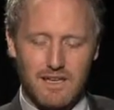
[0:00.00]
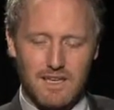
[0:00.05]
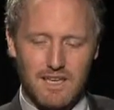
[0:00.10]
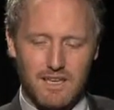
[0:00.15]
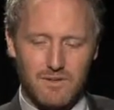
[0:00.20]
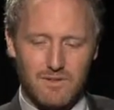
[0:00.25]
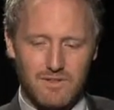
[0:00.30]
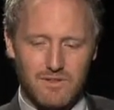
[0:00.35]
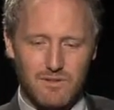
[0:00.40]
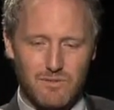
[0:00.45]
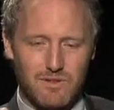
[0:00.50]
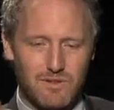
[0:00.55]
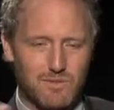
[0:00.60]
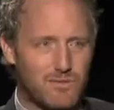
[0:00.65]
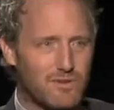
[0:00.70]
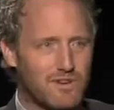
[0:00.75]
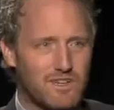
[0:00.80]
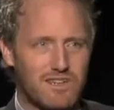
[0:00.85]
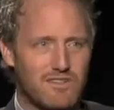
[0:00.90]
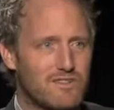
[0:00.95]
He was so much
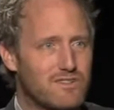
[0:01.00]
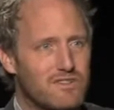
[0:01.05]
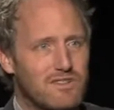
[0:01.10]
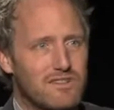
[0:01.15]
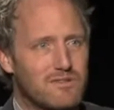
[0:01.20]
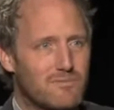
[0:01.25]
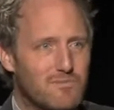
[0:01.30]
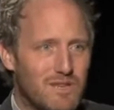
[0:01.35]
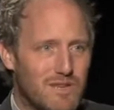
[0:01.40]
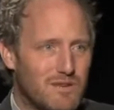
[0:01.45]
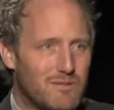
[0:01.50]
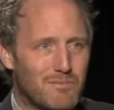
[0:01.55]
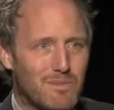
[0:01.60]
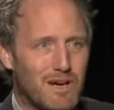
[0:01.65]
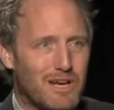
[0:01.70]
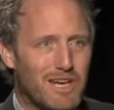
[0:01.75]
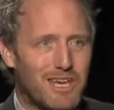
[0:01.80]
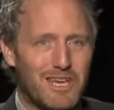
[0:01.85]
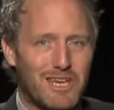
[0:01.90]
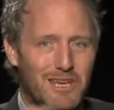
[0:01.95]
more interested in me and
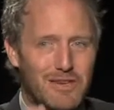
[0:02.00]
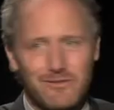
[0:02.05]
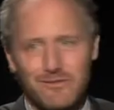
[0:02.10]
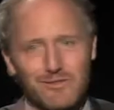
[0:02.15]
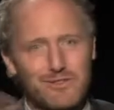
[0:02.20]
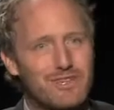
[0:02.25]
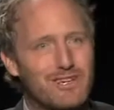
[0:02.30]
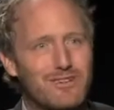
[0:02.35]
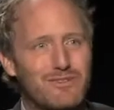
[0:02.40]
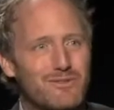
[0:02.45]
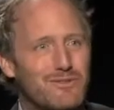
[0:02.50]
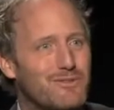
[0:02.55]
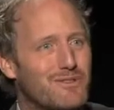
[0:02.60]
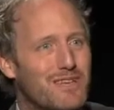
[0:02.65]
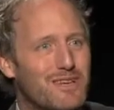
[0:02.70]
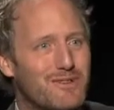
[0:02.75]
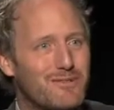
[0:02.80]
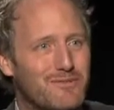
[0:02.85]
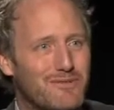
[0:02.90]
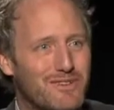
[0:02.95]
my heterosexual
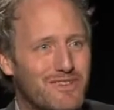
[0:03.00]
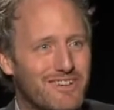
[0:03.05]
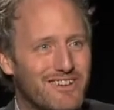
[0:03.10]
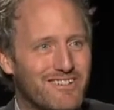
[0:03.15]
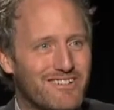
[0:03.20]
life,